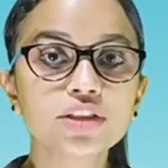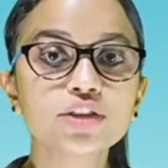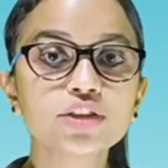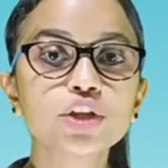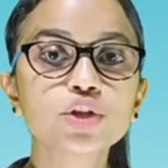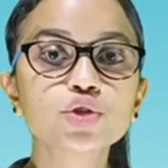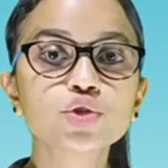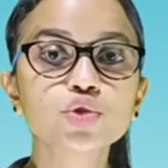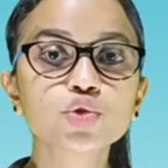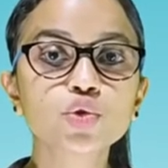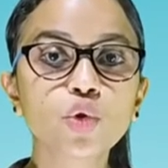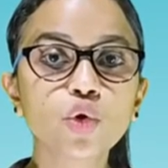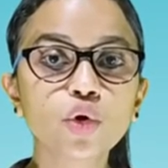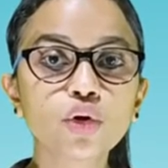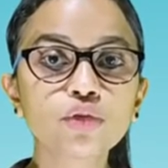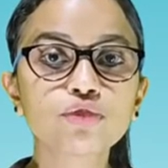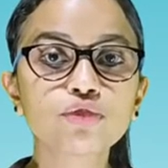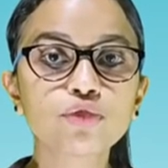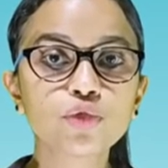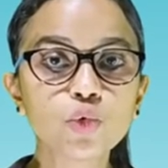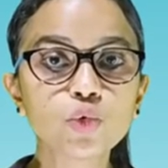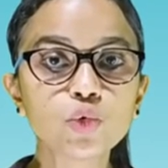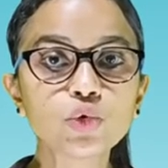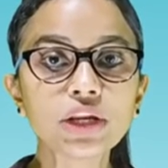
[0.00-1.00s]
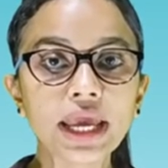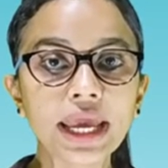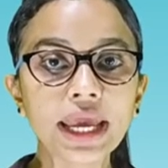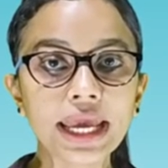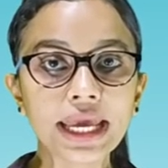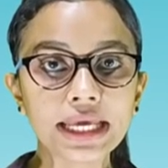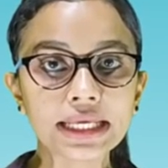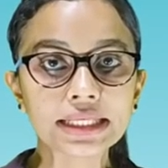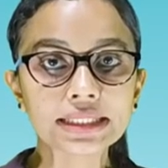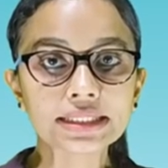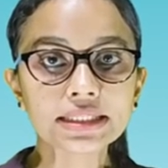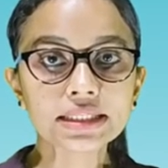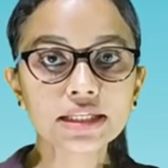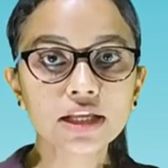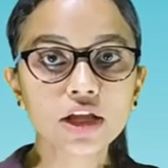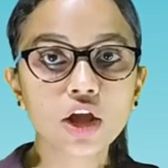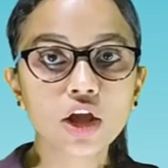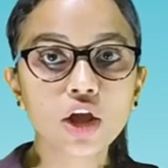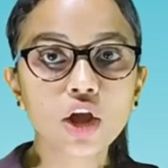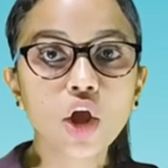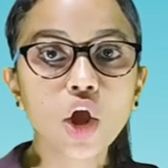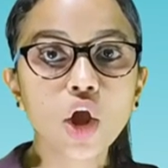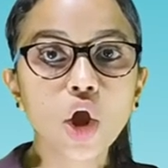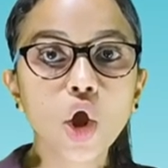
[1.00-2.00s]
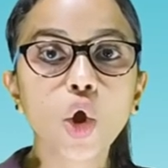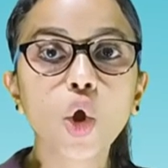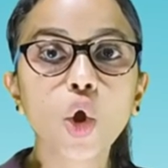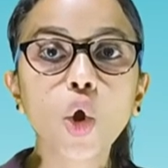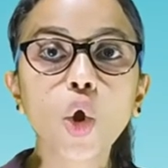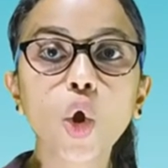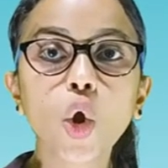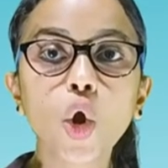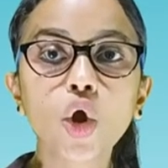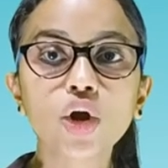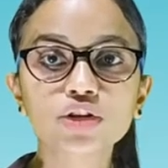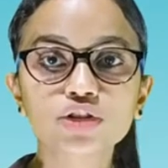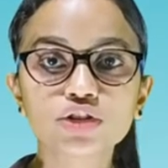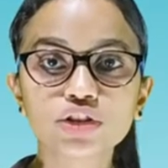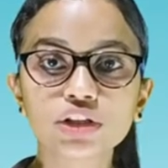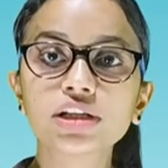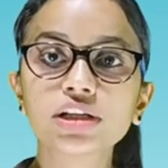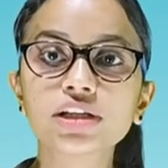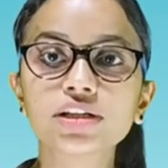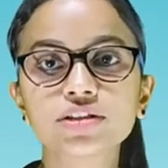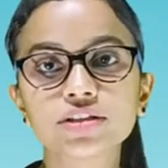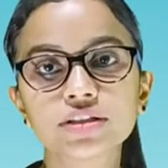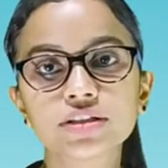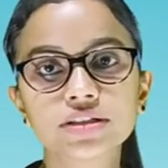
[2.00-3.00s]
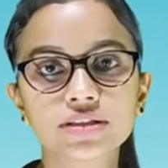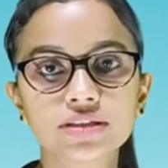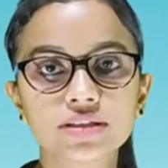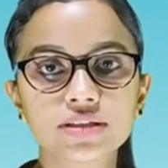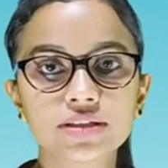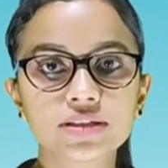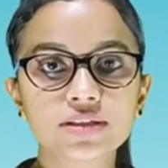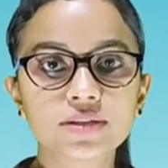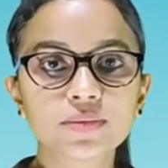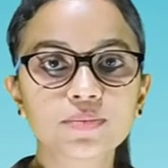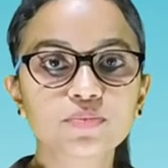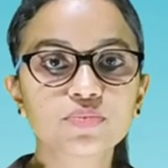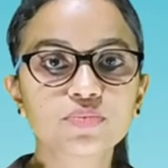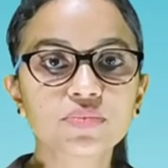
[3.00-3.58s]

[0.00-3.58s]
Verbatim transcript: the stored food in cotyledons